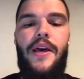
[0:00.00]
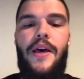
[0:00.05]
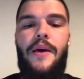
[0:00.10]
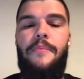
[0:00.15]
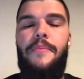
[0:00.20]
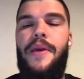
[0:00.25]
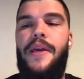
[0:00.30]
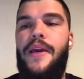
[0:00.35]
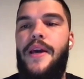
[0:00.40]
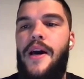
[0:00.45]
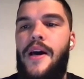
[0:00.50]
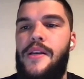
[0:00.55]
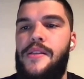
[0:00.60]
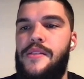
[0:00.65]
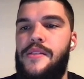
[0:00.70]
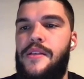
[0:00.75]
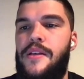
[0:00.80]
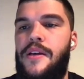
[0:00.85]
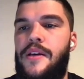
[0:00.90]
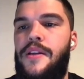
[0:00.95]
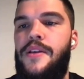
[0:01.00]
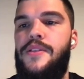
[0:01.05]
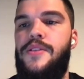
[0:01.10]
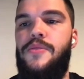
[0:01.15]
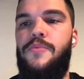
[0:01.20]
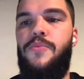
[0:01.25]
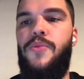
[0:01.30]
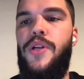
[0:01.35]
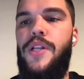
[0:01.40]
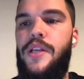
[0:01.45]
because it is
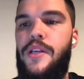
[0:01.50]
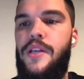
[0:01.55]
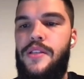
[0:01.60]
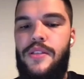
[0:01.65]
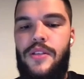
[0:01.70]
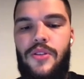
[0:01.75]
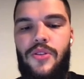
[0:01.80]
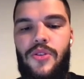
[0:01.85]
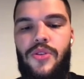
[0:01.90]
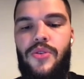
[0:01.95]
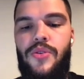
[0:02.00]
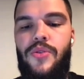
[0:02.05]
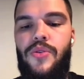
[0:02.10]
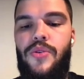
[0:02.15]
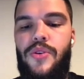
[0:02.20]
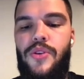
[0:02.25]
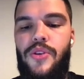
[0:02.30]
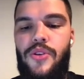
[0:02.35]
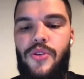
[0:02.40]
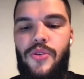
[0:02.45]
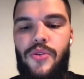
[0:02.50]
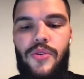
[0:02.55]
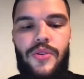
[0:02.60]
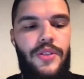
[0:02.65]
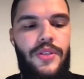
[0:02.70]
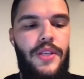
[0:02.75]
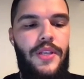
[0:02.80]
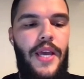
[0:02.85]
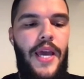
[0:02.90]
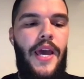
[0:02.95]
pretty easy to
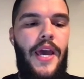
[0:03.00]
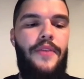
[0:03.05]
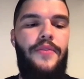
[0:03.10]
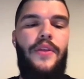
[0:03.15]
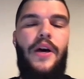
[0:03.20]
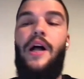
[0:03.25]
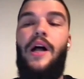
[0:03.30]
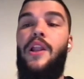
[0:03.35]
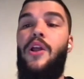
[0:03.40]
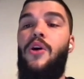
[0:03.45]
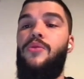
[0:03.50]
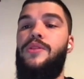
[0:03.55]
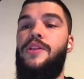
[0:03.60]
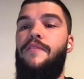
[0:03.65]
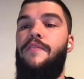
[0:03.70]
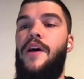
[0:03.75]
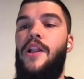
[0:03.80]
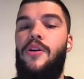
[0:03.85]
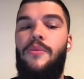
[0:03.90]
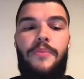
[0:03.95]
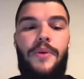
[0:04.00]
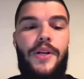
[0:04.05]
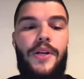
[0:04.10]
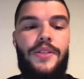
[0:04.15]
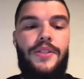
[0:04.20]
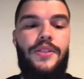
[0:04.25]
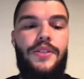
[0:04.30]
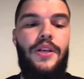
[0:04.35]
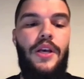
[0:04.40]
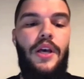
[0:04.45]
use and allow
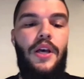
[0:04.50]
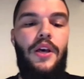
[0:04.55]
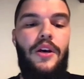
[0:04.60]
developers